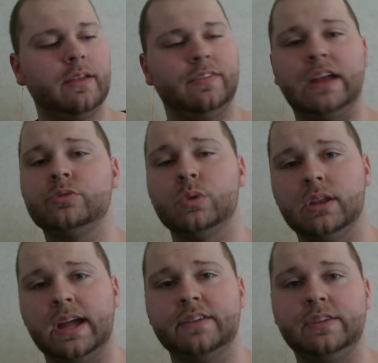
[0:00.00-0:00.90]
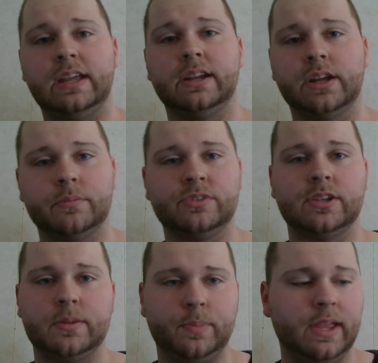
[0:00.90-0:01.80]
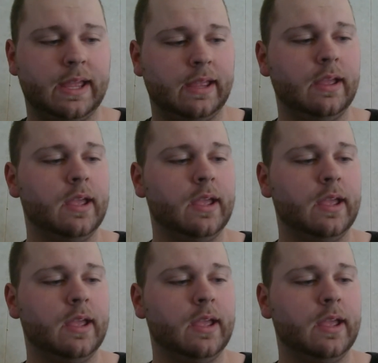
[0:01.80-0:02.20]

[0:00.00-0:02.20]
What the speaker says: That's where live data comes into play,